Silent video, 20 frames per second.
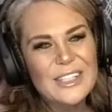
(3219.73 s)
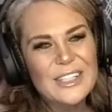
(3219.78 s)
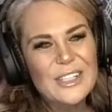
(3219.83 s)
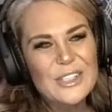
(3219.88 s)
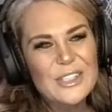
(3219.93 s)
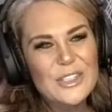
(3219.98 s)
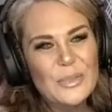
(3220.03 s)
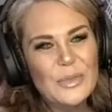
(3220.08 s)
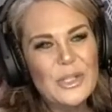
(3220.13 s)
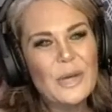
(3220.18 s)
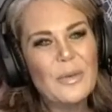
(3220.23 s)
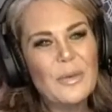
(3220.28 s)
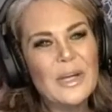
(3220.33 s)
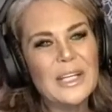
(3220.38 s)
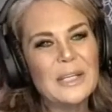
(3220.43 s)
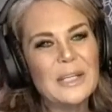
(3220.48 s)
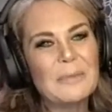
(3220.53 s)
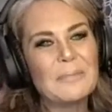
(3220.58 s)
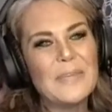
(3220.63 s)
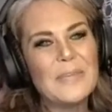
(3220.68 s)
so we don't want
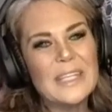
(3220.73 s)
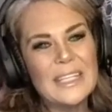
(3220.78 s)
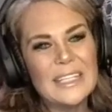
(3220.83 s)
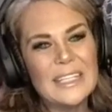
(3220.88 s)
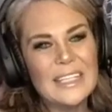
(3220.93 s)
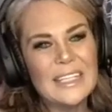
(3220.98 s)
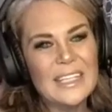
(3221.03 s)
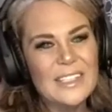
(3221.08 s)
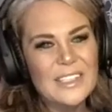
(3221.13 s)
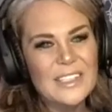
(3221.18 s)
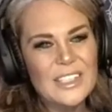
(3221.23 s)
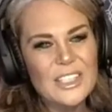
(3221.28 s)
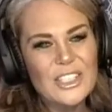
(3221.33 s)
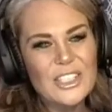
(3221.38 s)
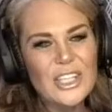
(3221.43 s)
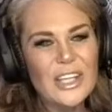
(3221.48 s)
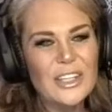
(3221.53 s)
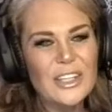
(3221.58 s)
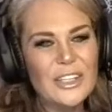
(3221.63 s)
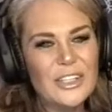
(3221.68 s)
to compete against each
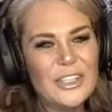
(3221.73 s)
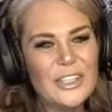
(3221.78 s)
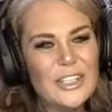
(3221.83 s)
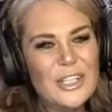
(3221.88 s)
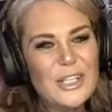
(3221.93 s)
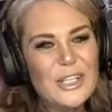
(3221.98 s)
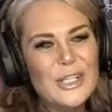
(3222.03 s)
other.